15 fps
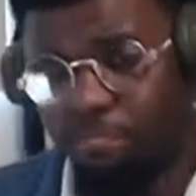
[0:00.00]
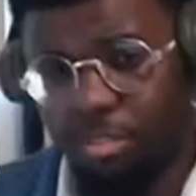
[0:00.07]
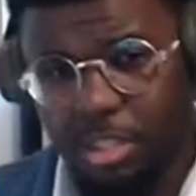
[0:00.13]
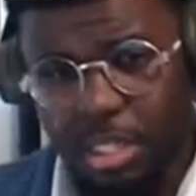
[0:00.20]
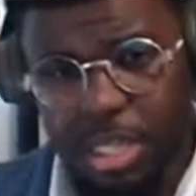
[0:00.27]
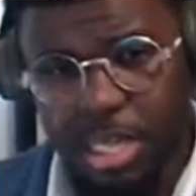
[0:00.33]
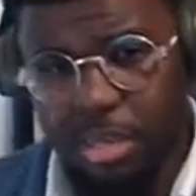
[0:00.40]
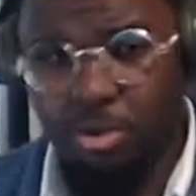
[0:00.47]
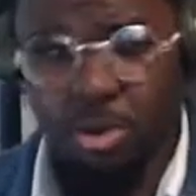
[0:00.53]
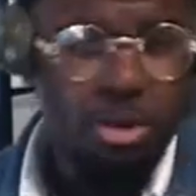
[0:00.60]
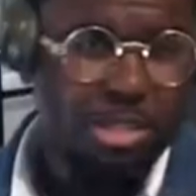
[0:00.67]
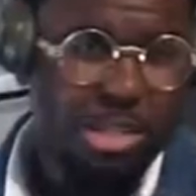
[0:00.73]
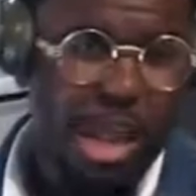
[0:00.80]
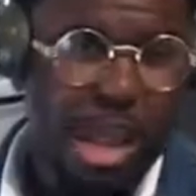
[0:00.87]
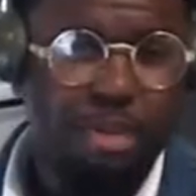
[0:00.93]
Even though it's
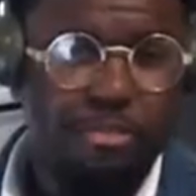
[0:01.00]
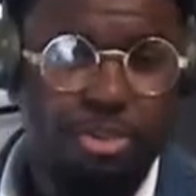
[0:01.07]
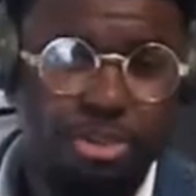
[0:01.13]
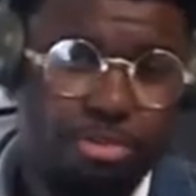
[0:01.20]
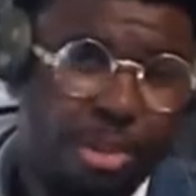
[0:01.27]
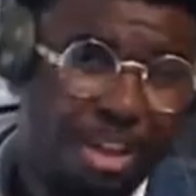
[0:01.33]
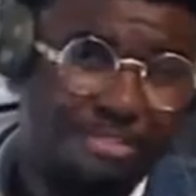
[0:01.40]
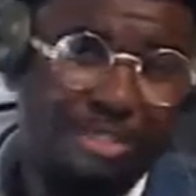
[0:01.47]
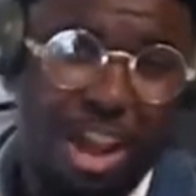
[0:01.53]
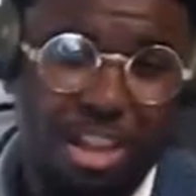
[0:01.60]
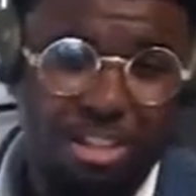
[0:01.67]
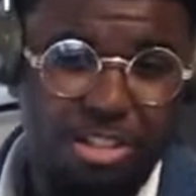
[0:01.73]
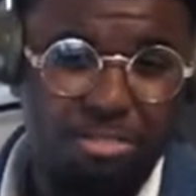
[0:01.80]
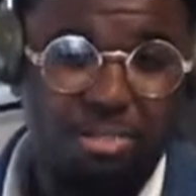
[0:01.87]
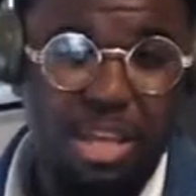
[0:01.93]
average, you may find
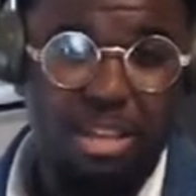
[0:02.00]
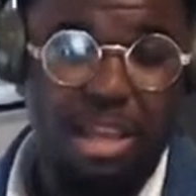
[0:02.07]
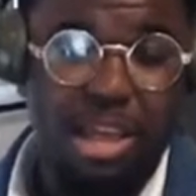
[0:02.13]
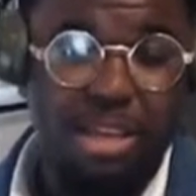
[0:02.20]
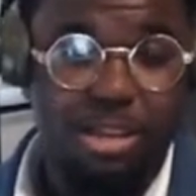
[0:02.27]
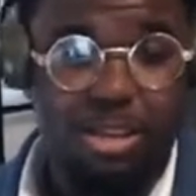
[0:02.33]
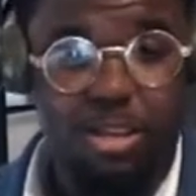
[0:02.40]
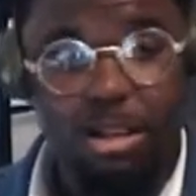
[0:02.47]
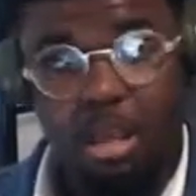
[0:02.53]
you may like it.